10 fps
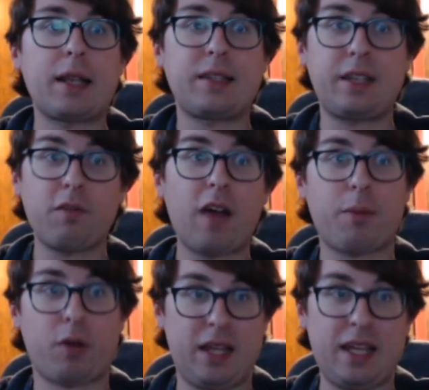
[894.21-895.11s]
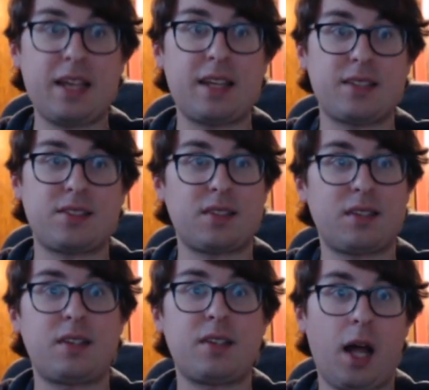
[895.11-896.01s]
Needle Fiber is
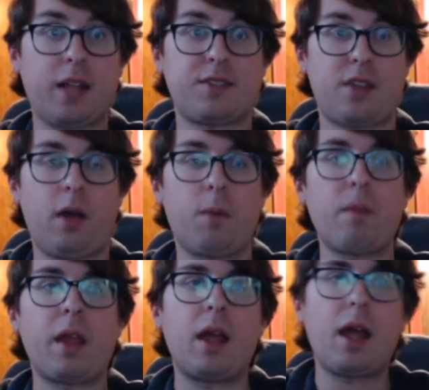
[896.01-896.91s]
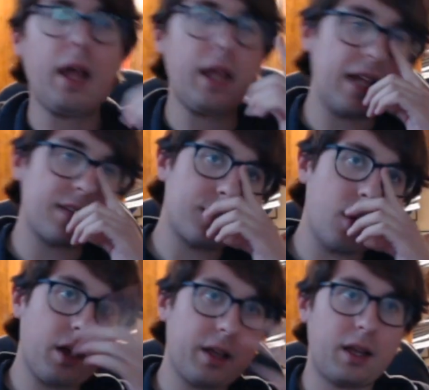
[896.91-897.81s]
nuts, though. It's
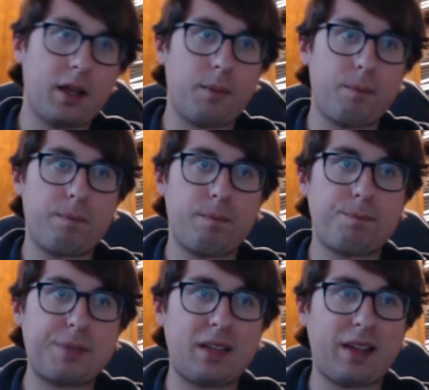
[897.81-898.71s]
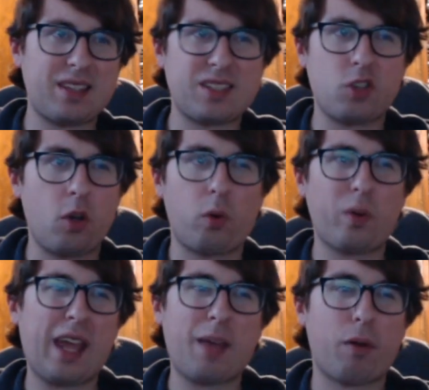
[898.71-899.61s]
not going to be like this total
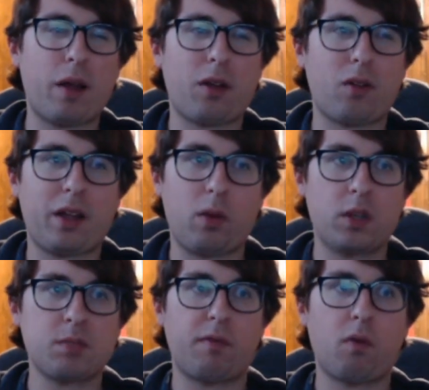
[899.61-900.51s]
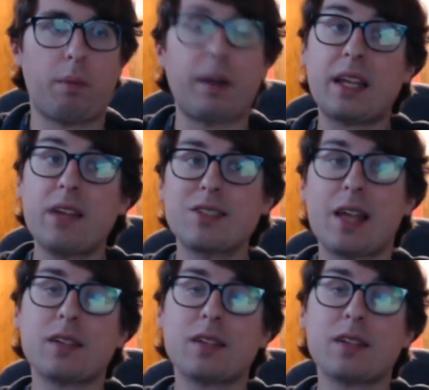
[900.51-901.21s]
game breaker like it was before, but it gives decks